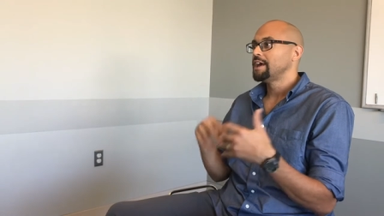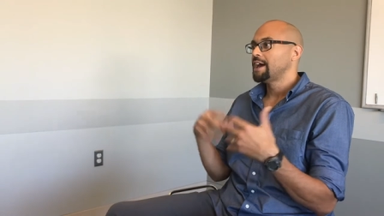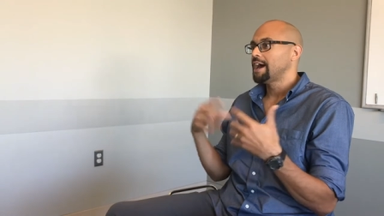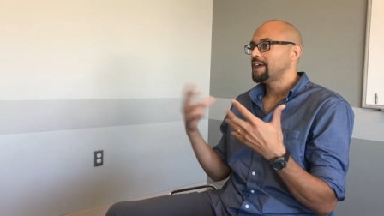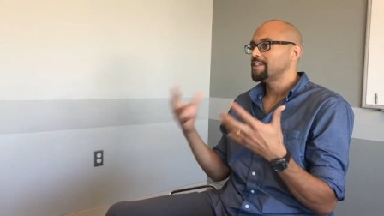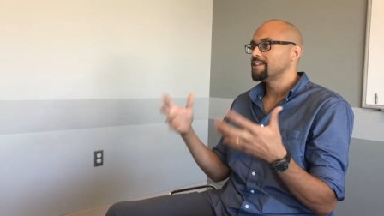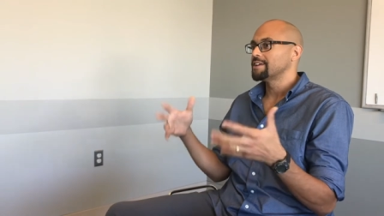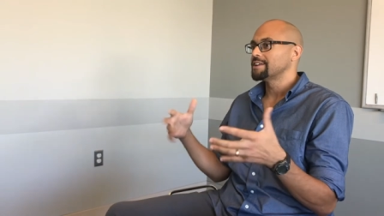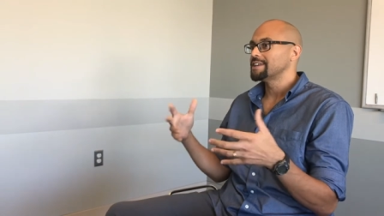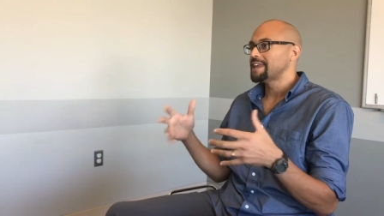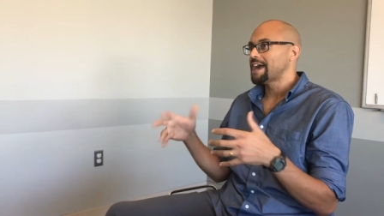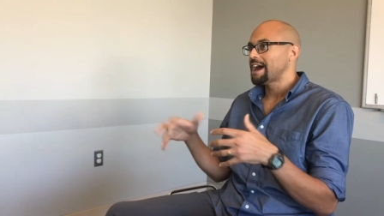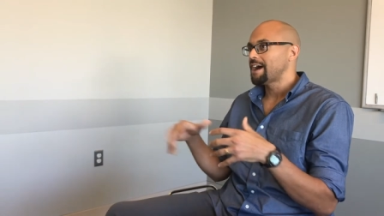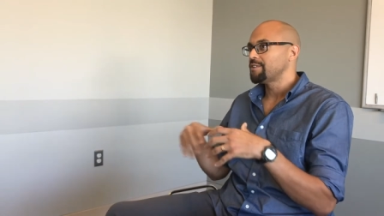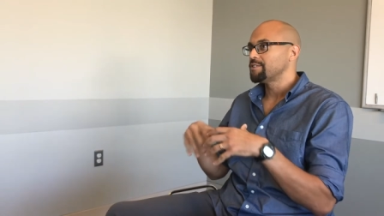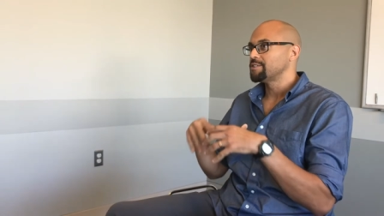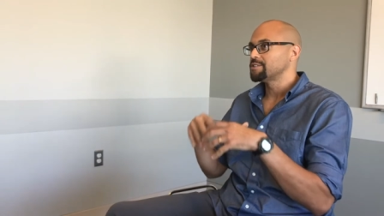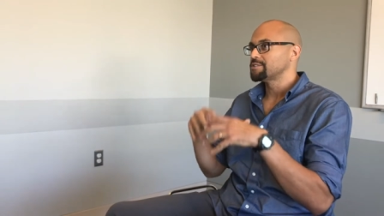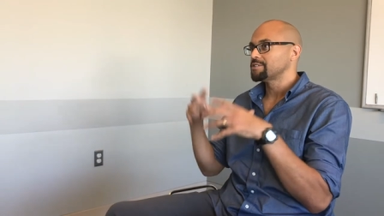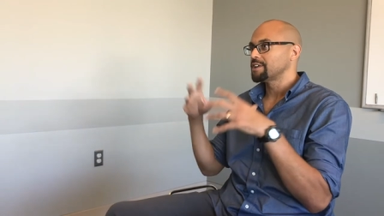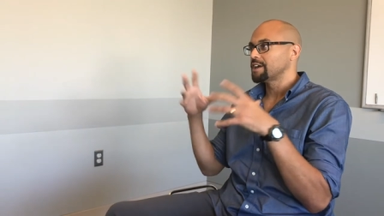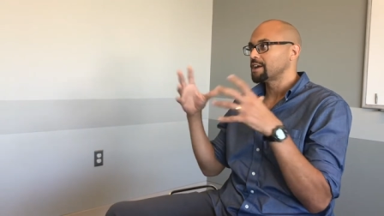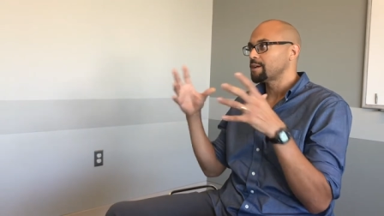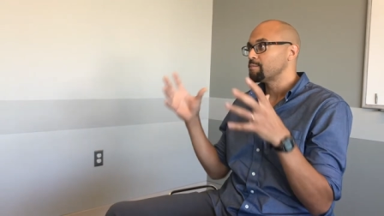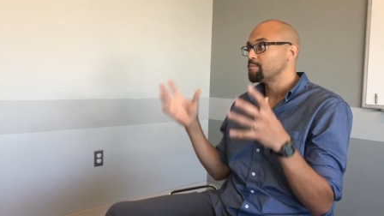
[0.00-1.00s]
I think now
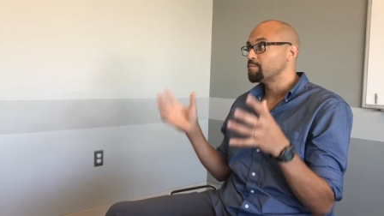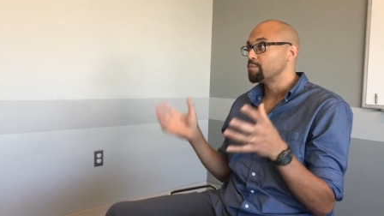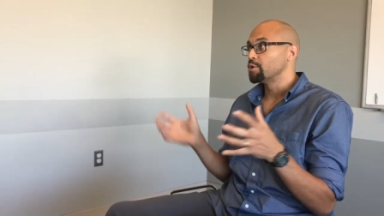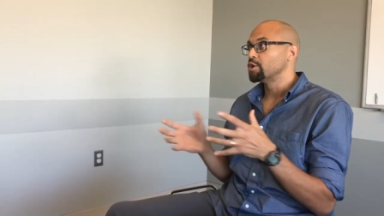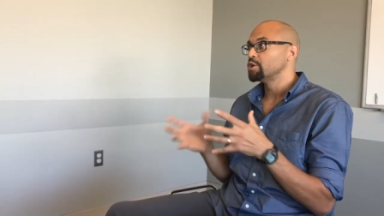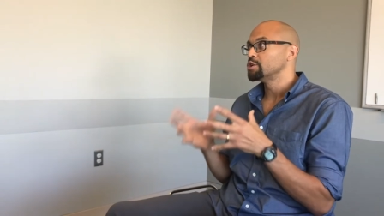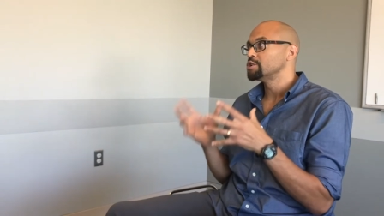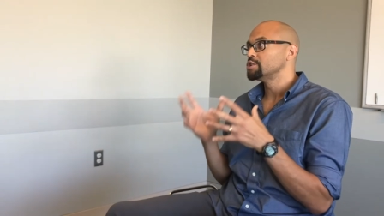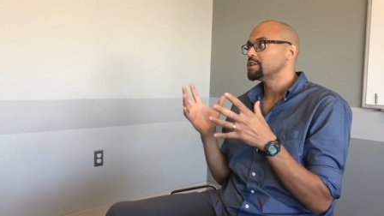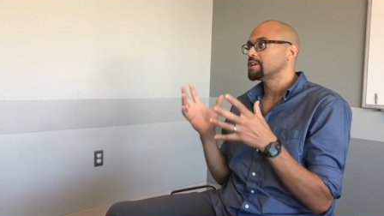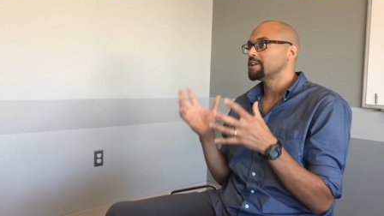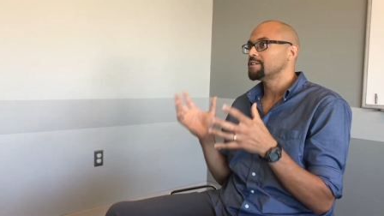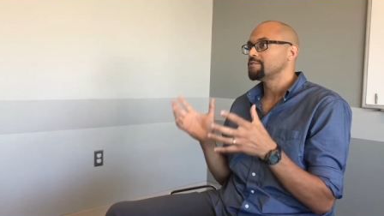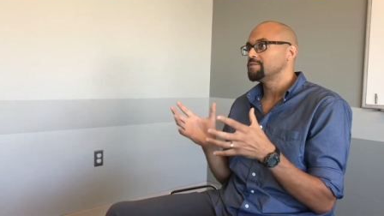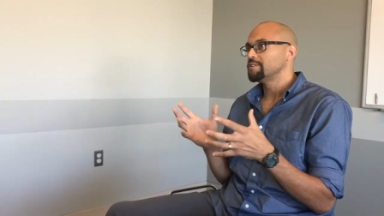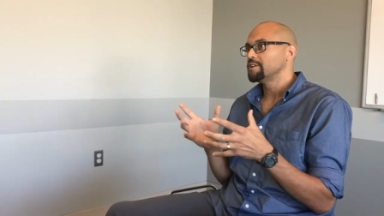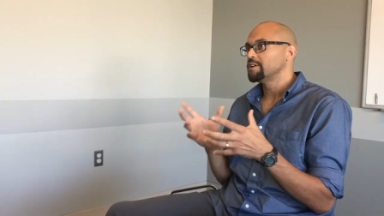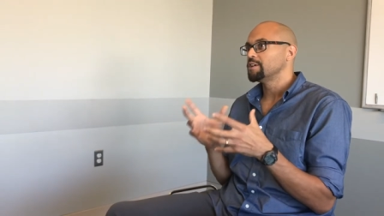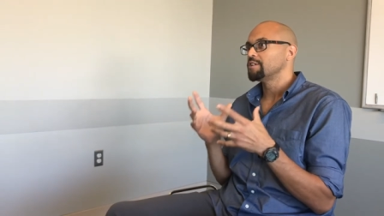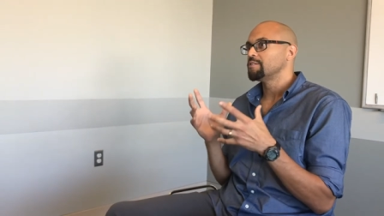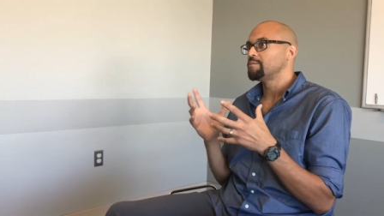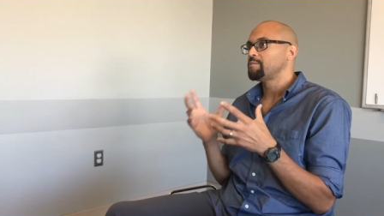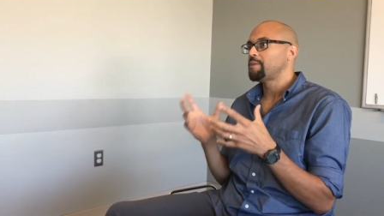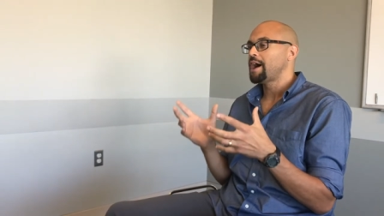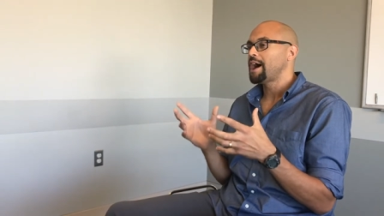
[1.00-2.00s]
this like burgeoning
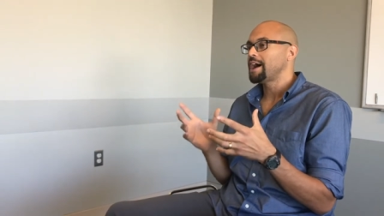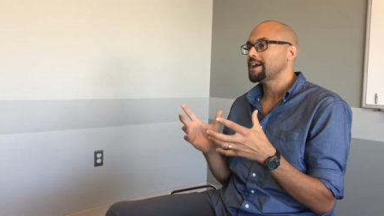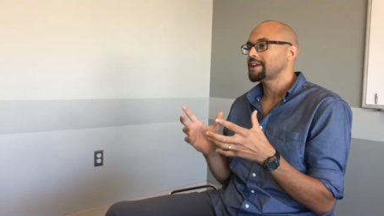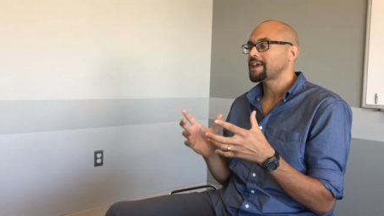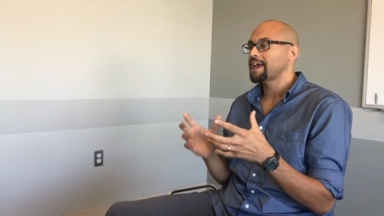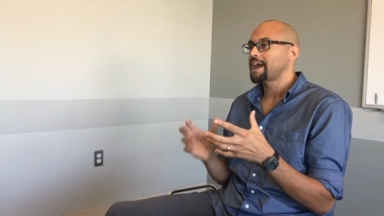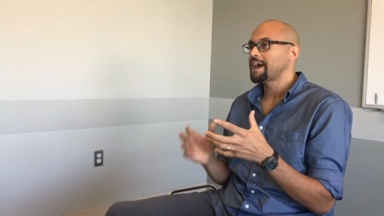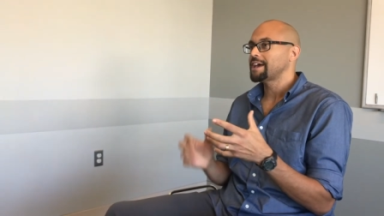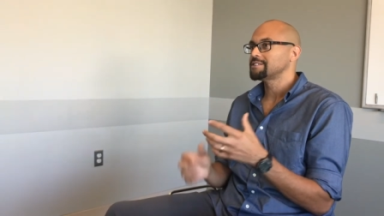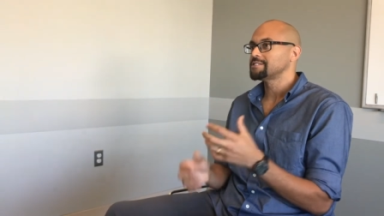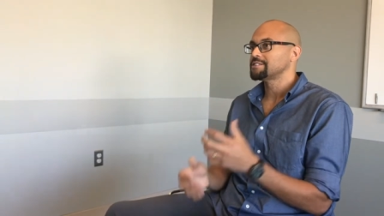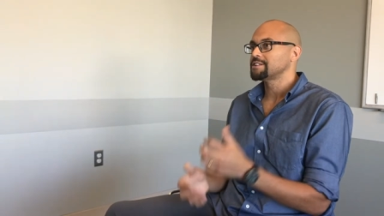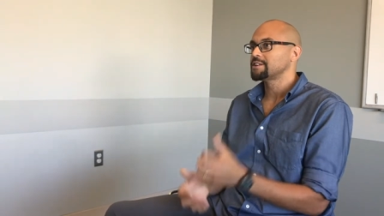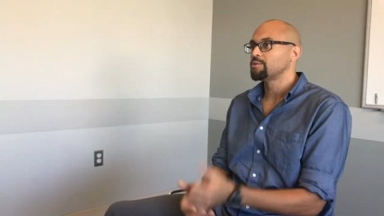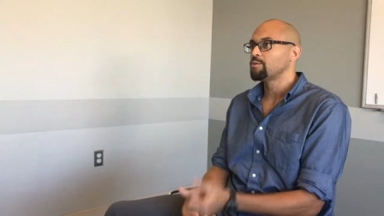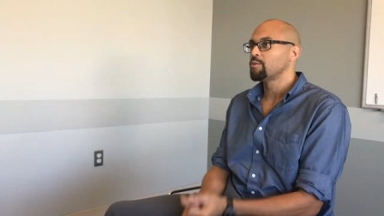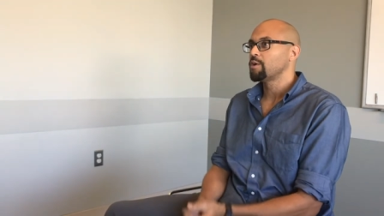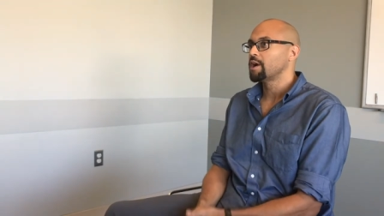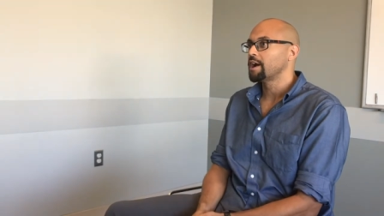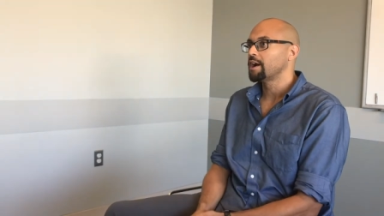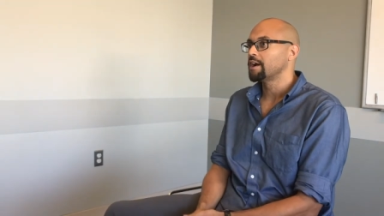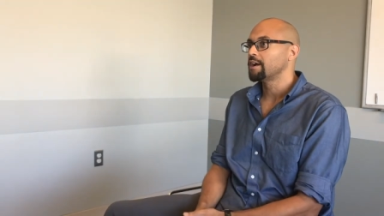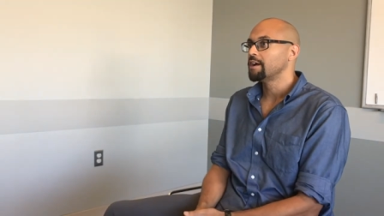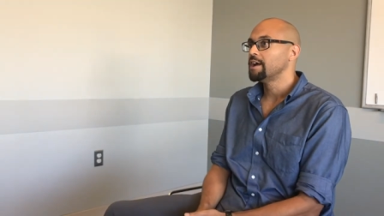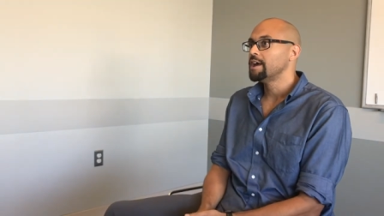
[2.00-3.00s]
field of podcasting
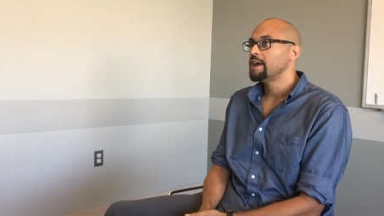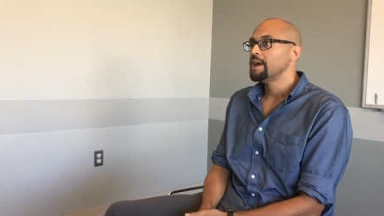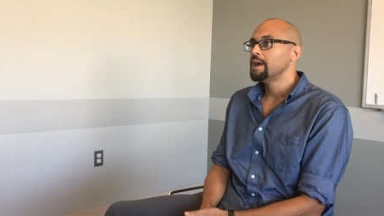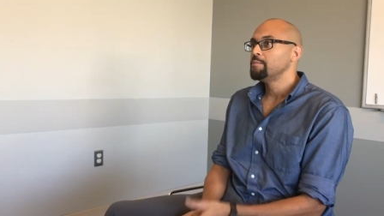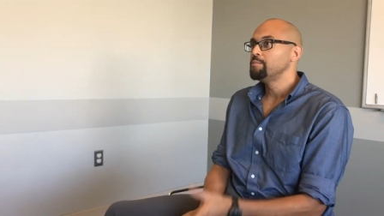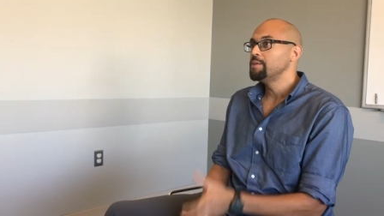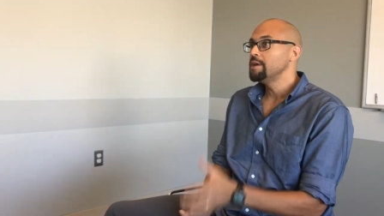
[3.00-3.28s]
where